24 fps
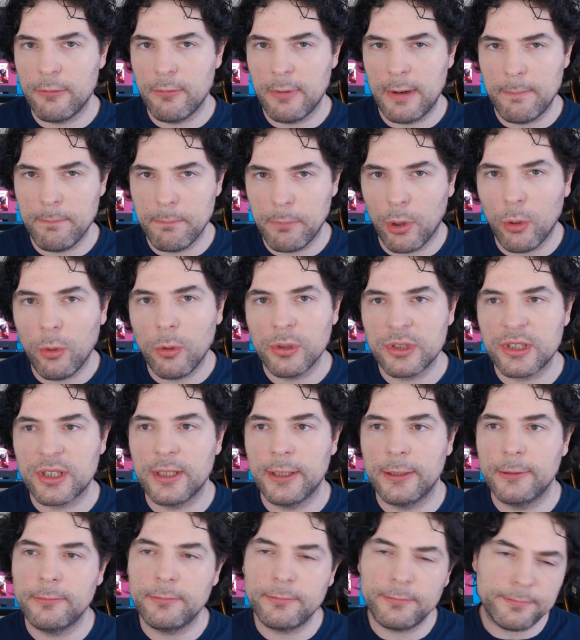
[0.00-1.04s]

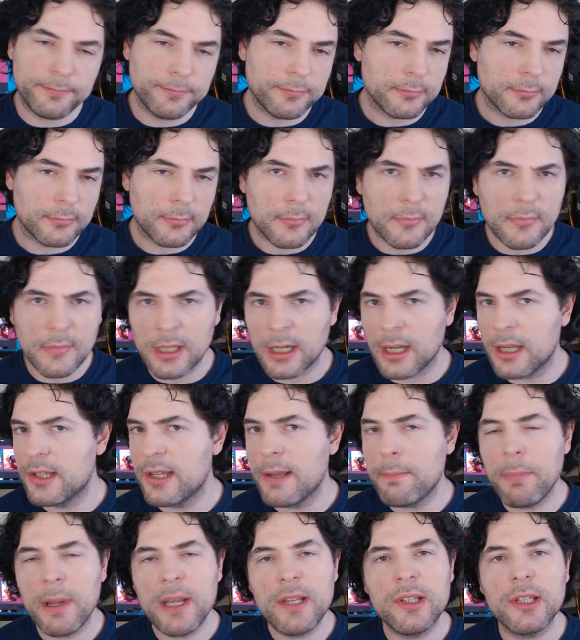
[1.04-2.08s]
important is
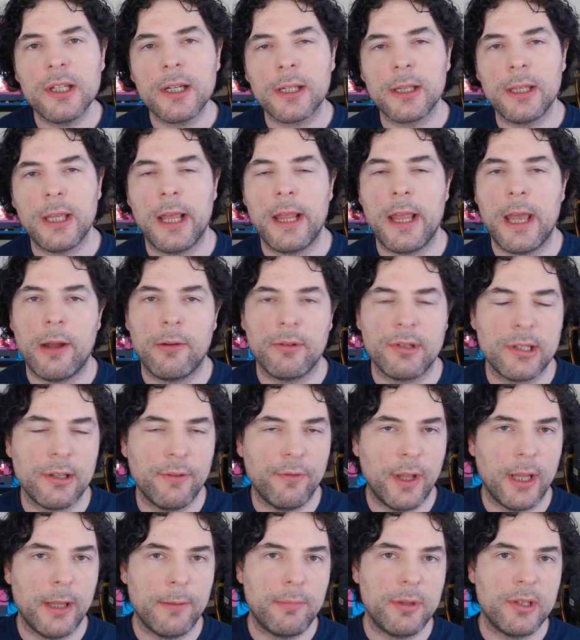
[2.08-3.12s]
it basically allows
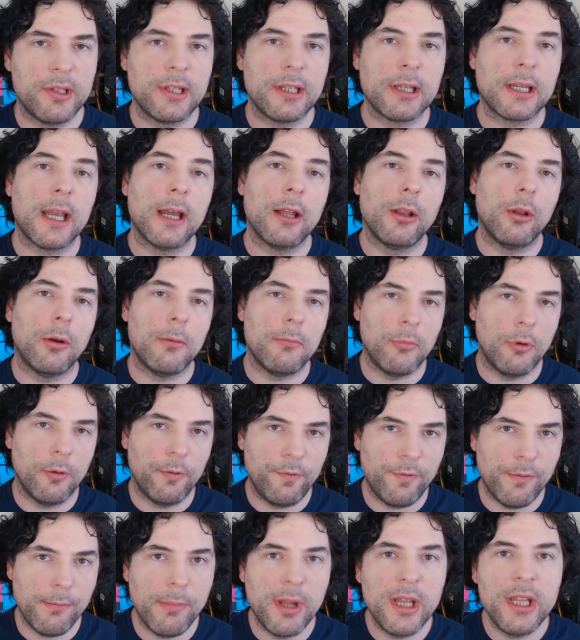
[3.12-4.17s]
developers to get a lot more
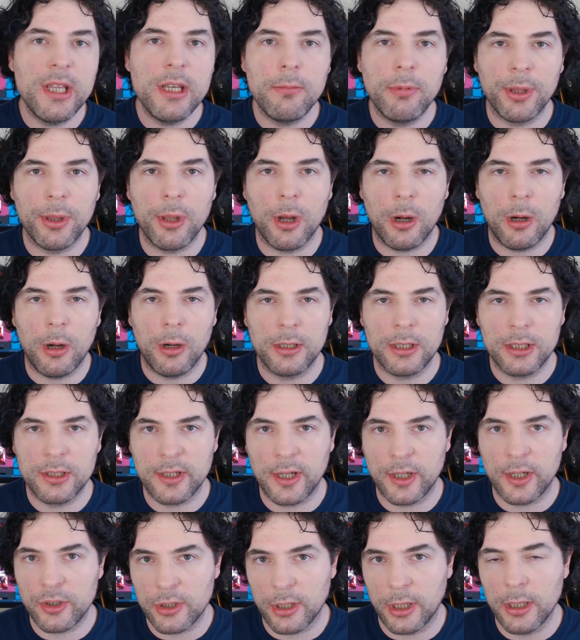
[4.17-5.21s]
familiar with the
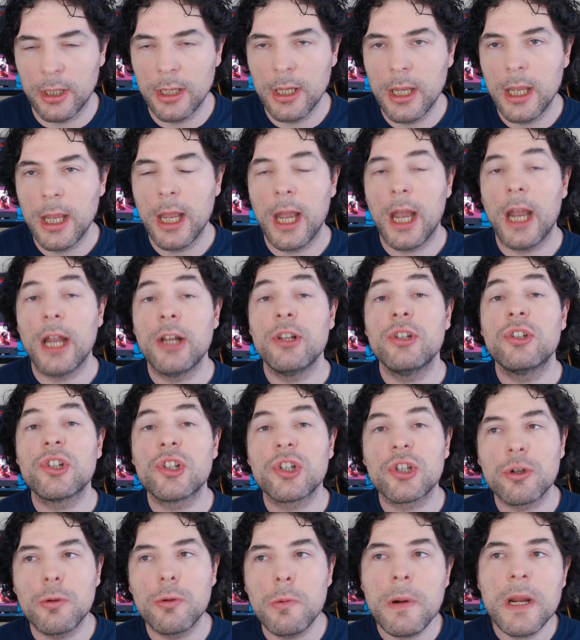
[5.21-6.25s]
architecture and
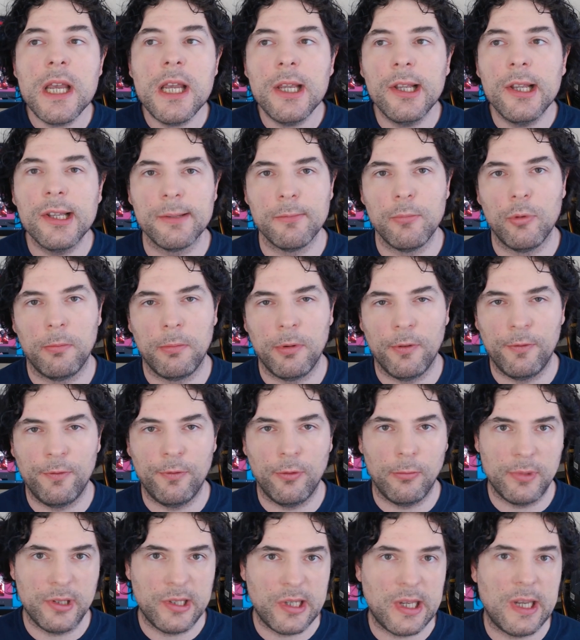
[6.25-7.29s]
squeeze more
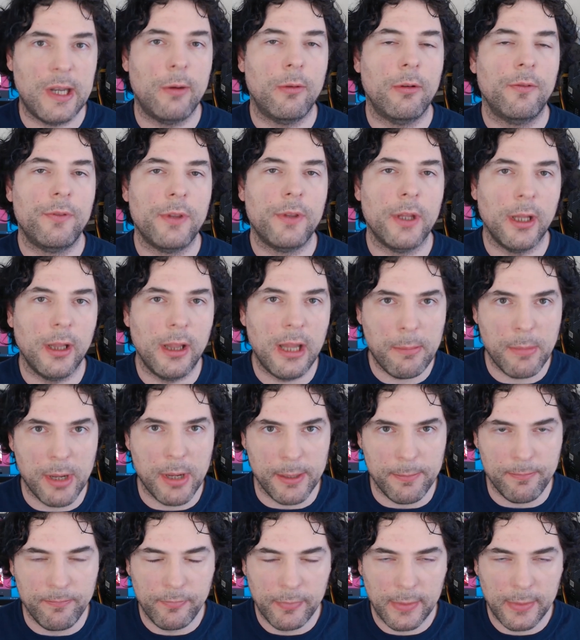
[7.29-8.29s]
performance out of the lemon.